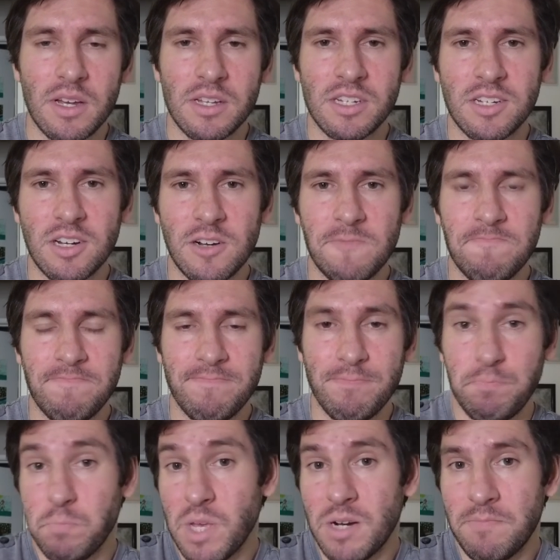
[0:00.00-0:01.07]
So,
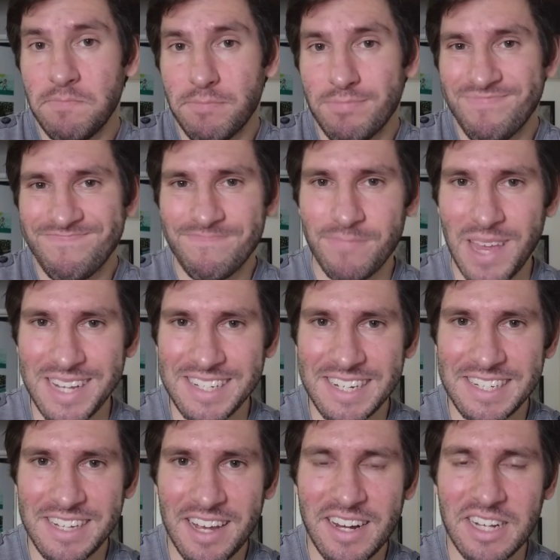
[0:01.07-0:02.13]
you know, that's
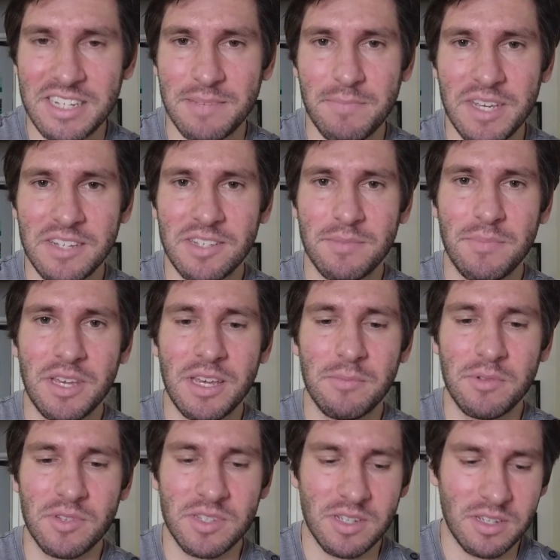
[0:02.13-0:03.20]
exciting to me to be
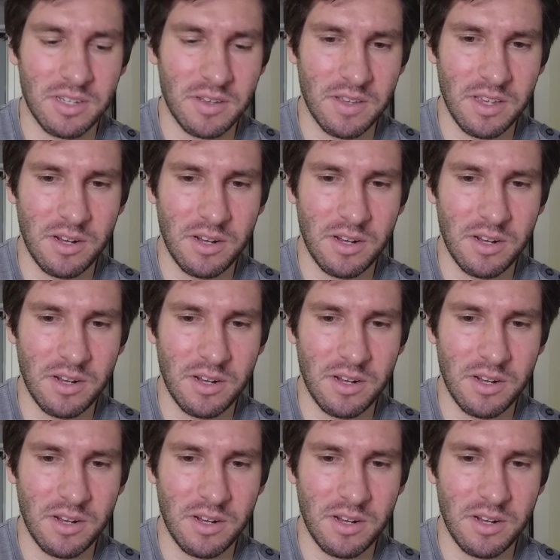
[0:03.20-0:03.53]
able to,